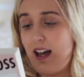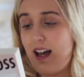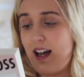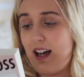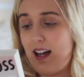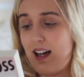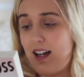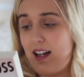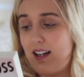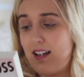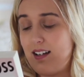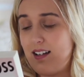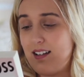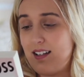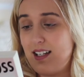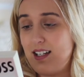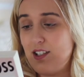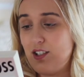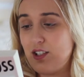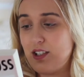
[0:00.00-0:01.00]

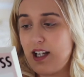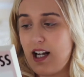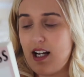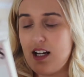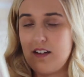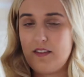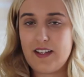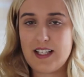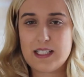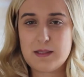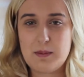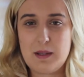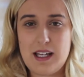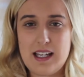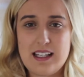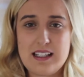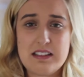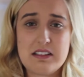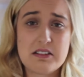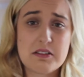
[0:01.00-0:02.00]
And it just kind of
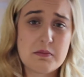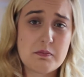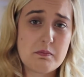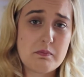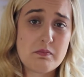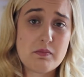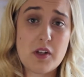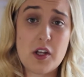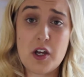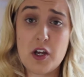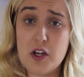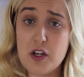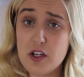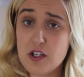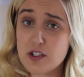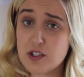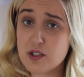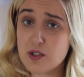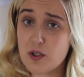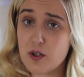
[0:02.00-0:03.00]
explains
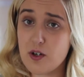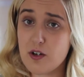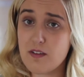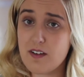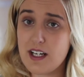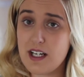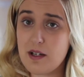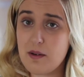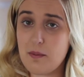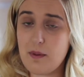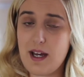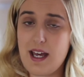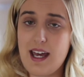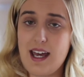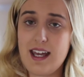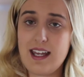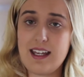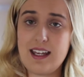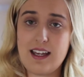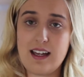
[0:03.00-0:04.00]
her story in a
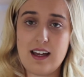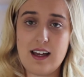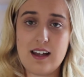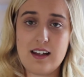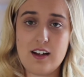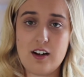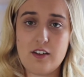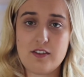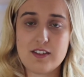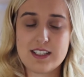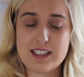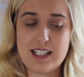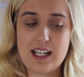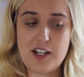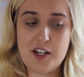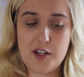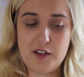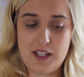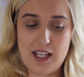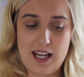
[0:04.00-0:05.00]
way, and obviously I
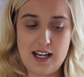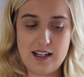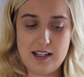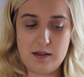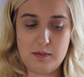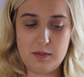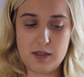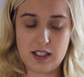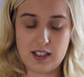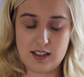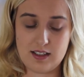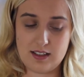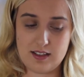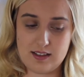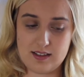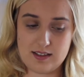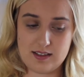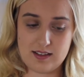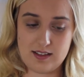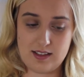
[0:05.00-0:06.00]
know the ending
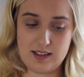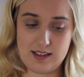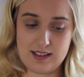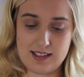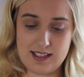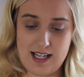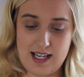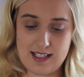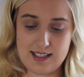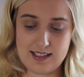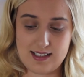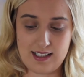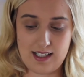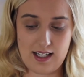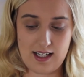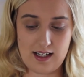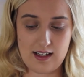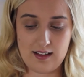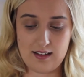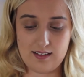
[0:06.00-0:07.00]
because it's Nasty
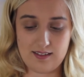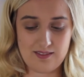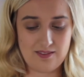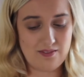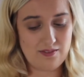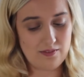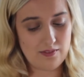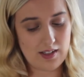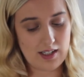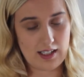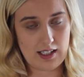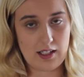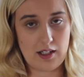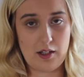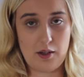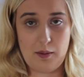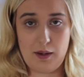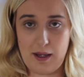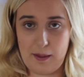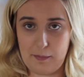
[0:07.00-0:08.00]
Gal and I kind of
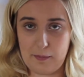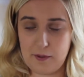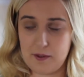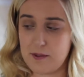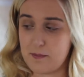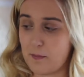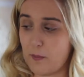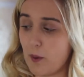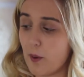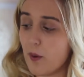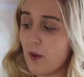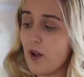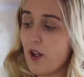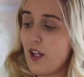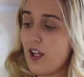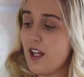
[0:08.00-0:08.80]
know what happens, but